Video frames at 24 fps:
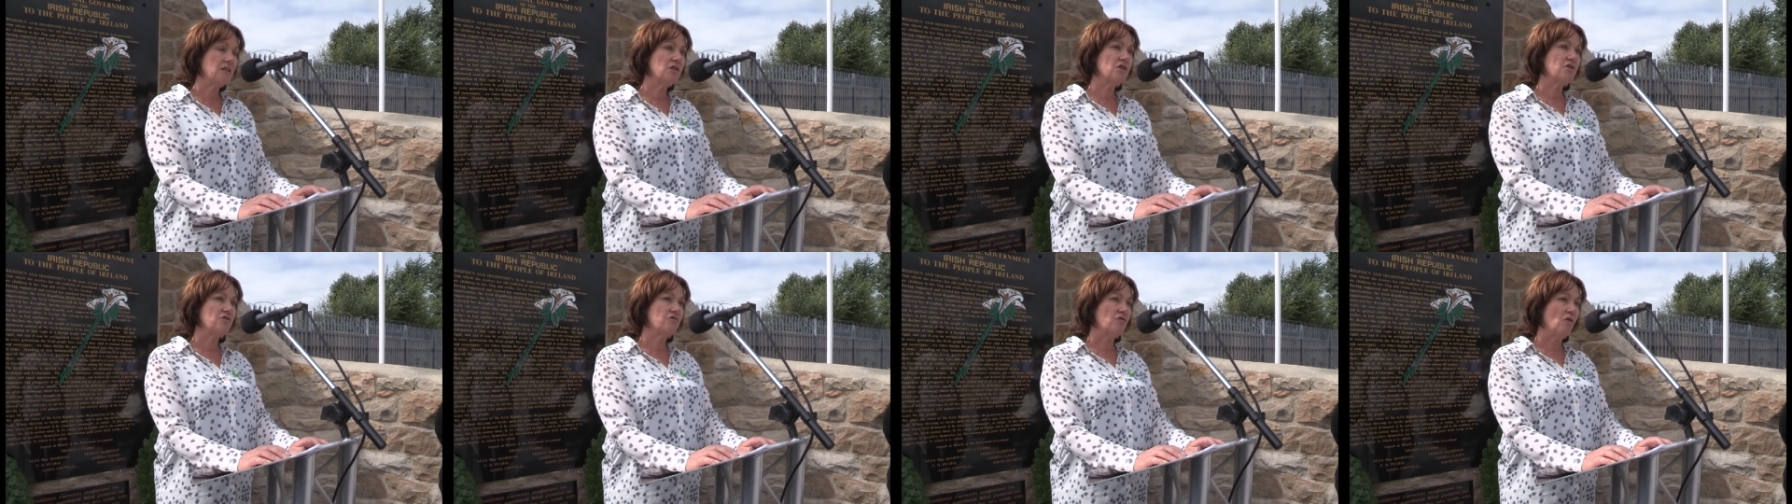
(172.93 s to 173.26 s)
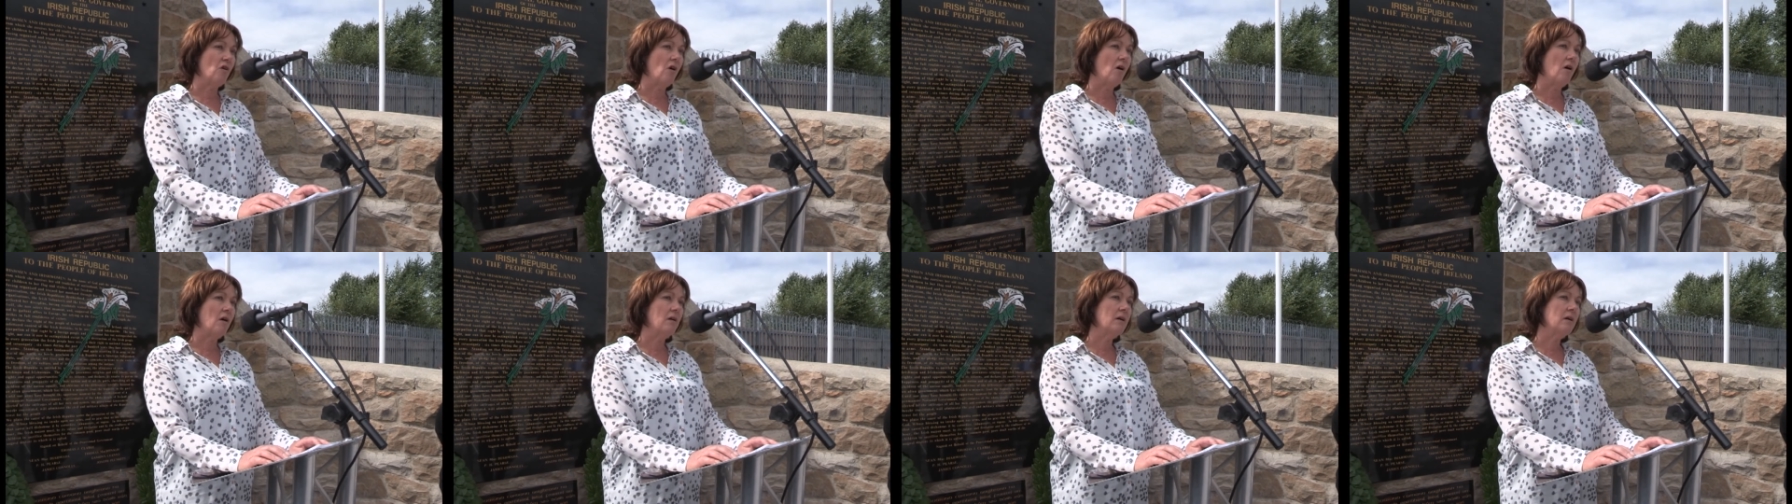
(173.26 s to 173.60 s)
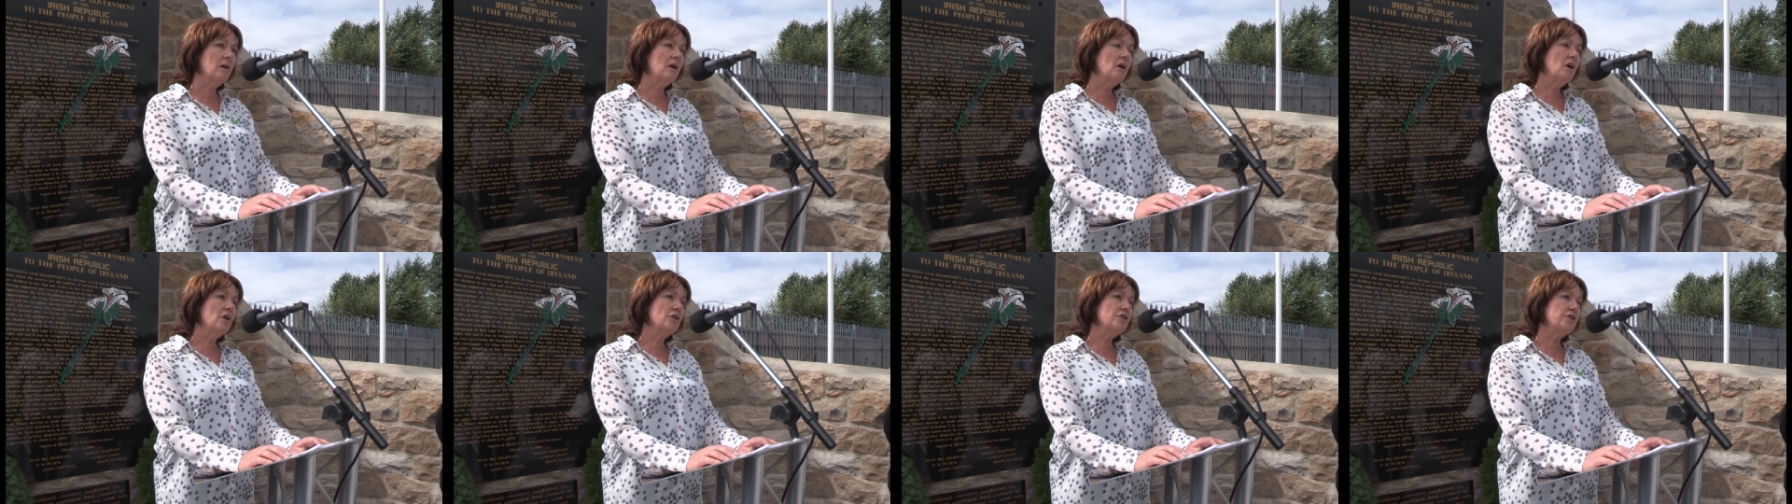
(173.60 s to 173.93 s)
strong
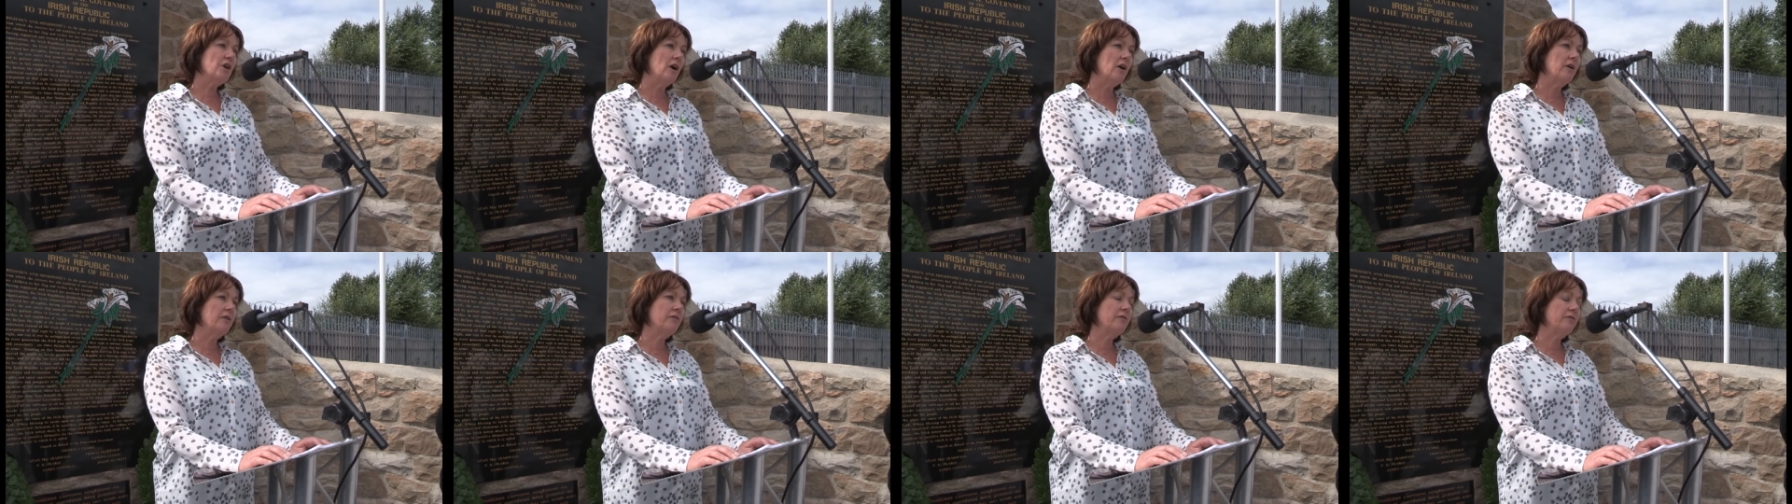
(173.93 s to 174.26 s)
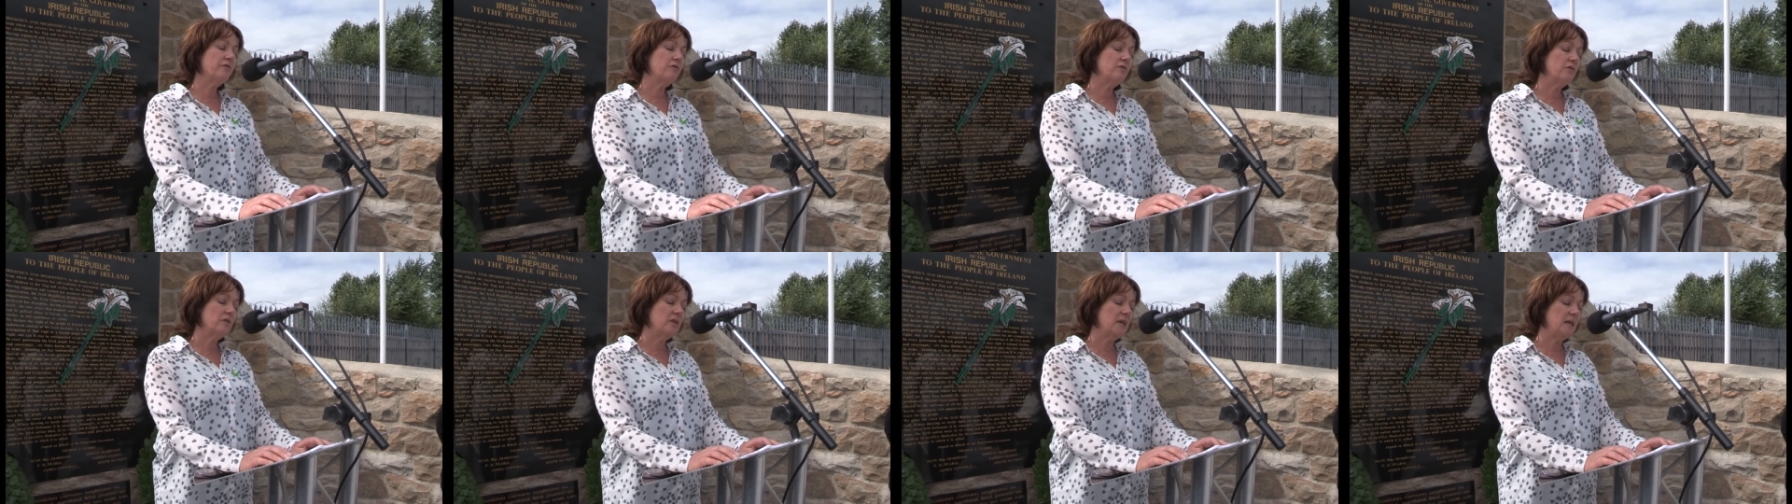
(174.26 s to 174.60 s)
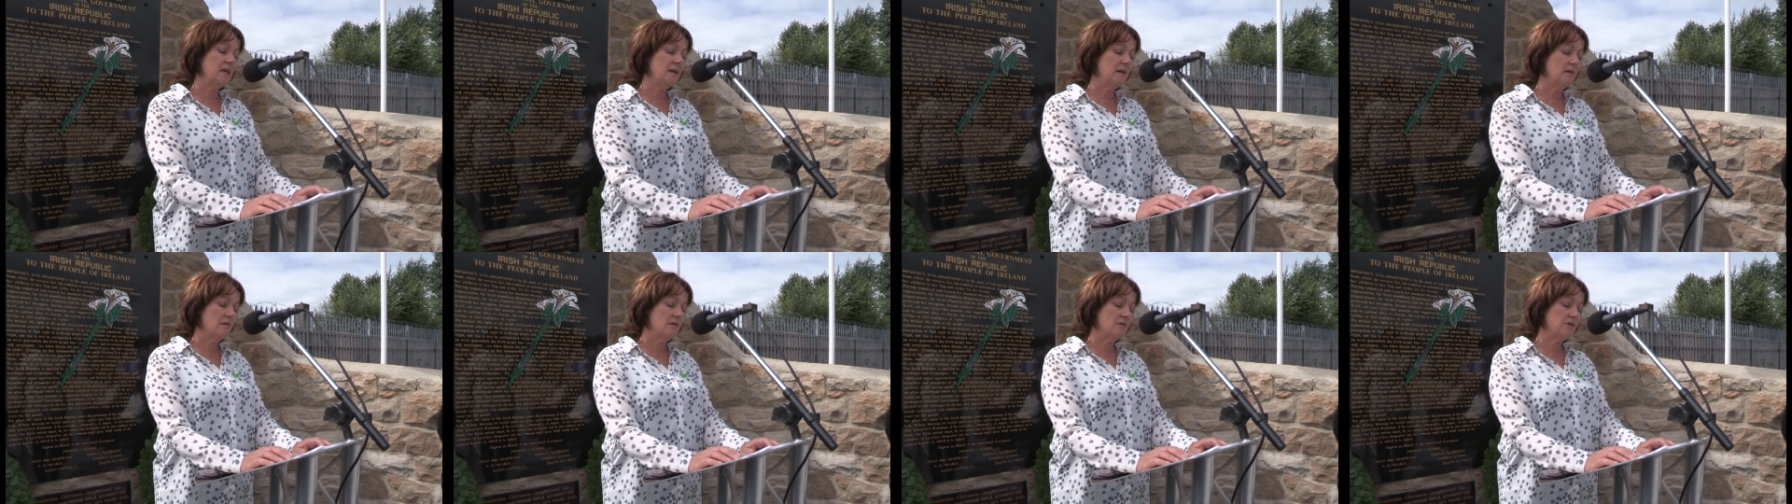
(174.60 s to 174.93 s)
down through the
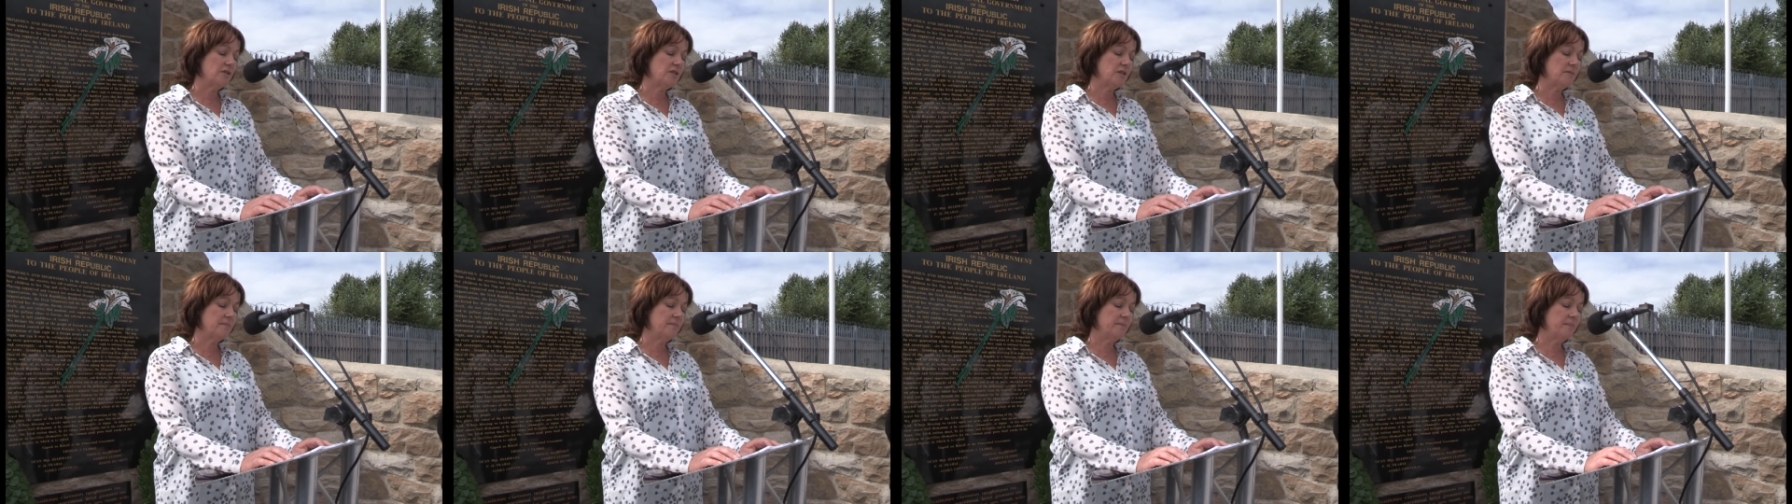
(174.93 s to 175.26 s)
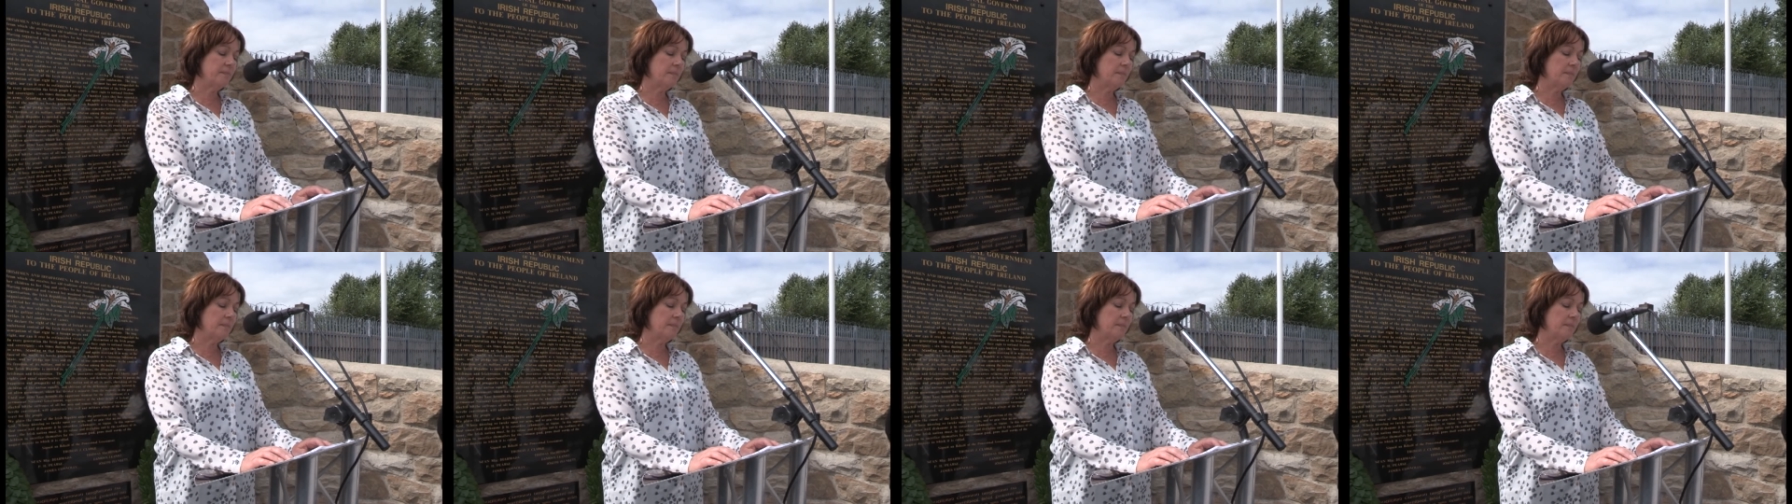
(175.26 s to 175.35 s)
years.